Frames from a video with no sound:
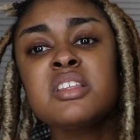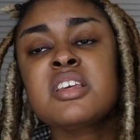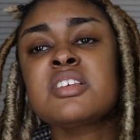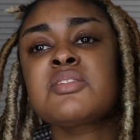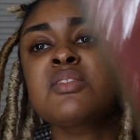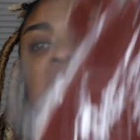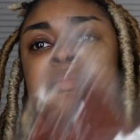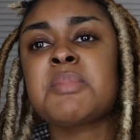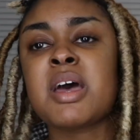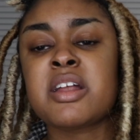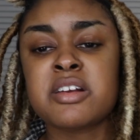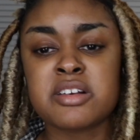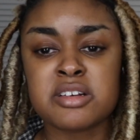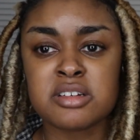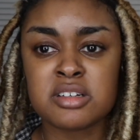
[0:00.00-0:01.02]
Doesn't really
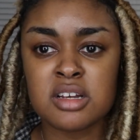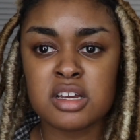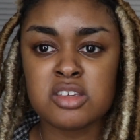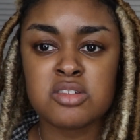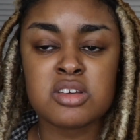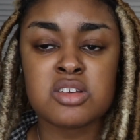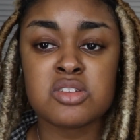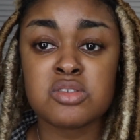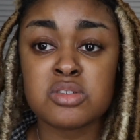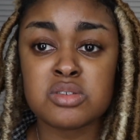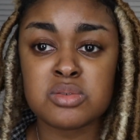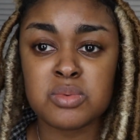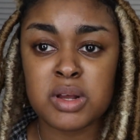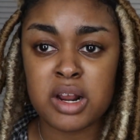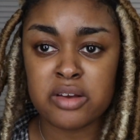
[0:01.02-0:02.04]
matter. You can use
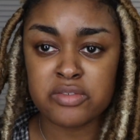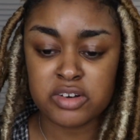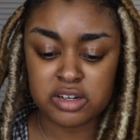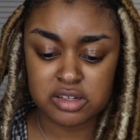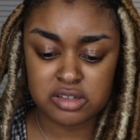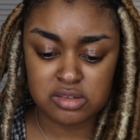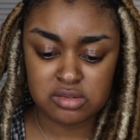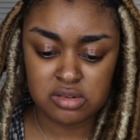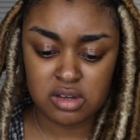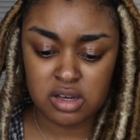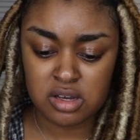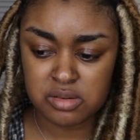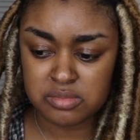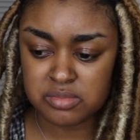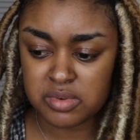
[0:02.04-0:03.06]
whatever
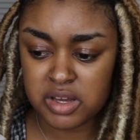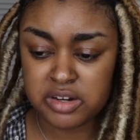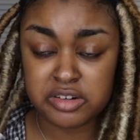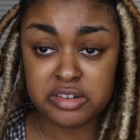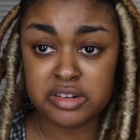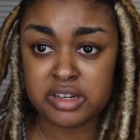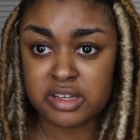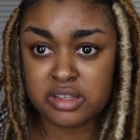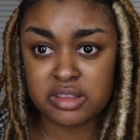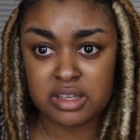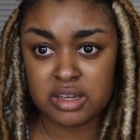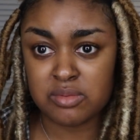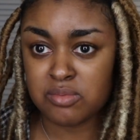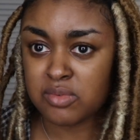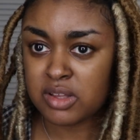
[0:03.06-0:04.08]
underneath.
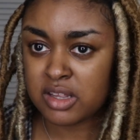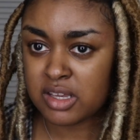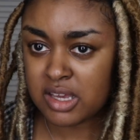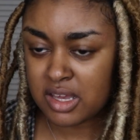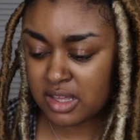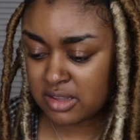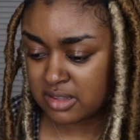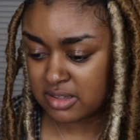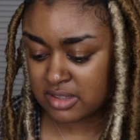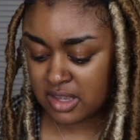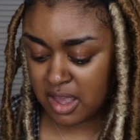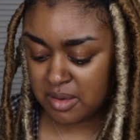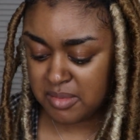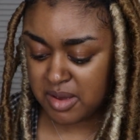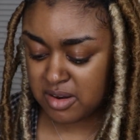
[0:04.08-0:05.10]
It really does
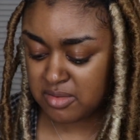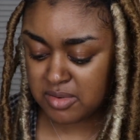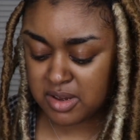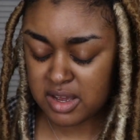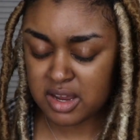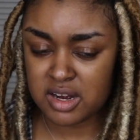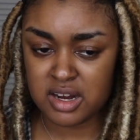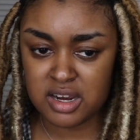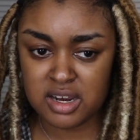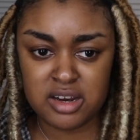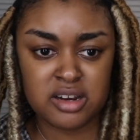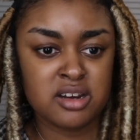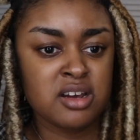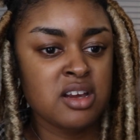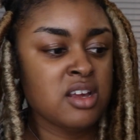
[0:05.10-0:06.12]
not matter what kind of hair.
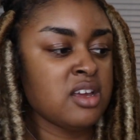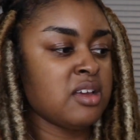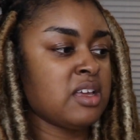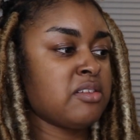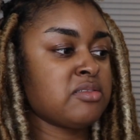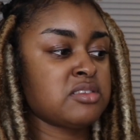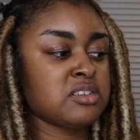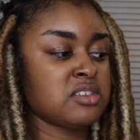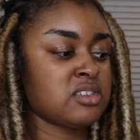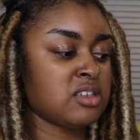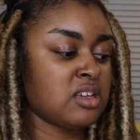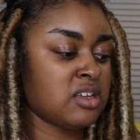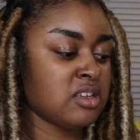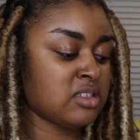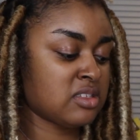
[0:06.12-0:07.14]

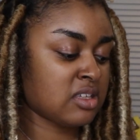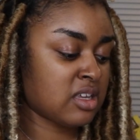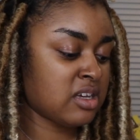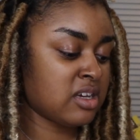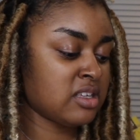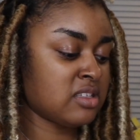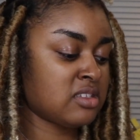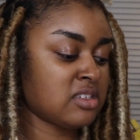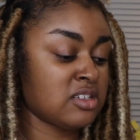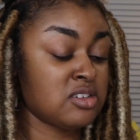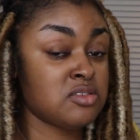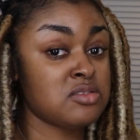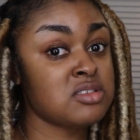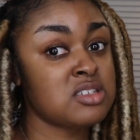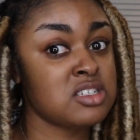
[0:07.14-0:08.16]
It's good to
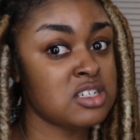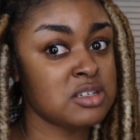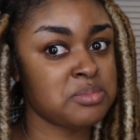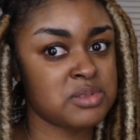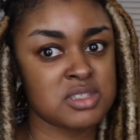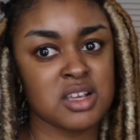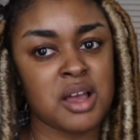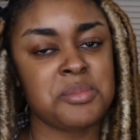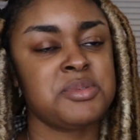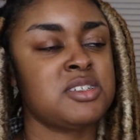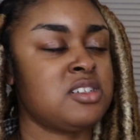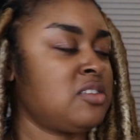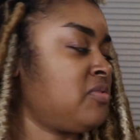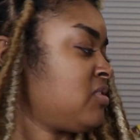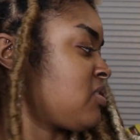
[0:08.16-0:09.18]
use the cheapest option
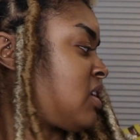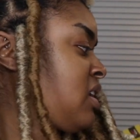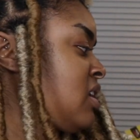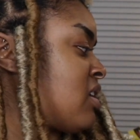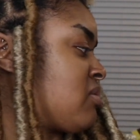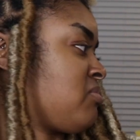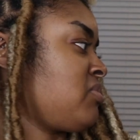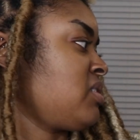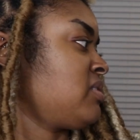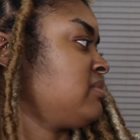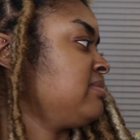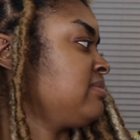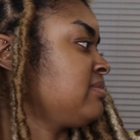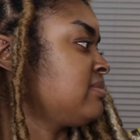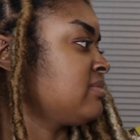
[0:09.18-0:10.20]
if you can, but
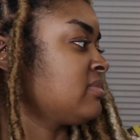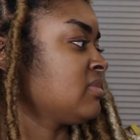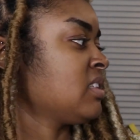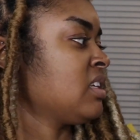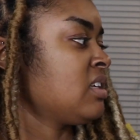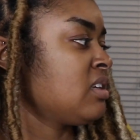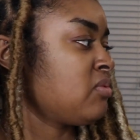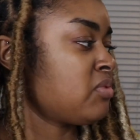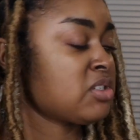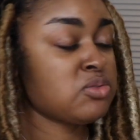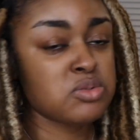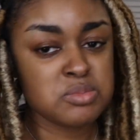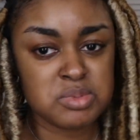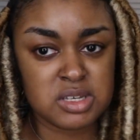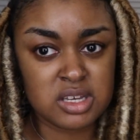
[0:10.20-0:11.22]
which
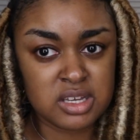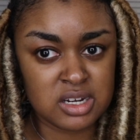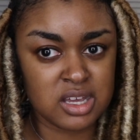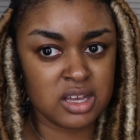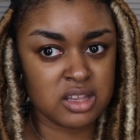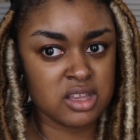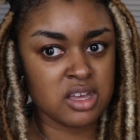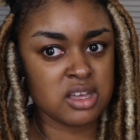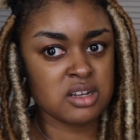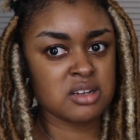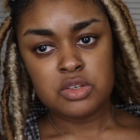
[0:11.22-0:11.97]
would be kanekalon.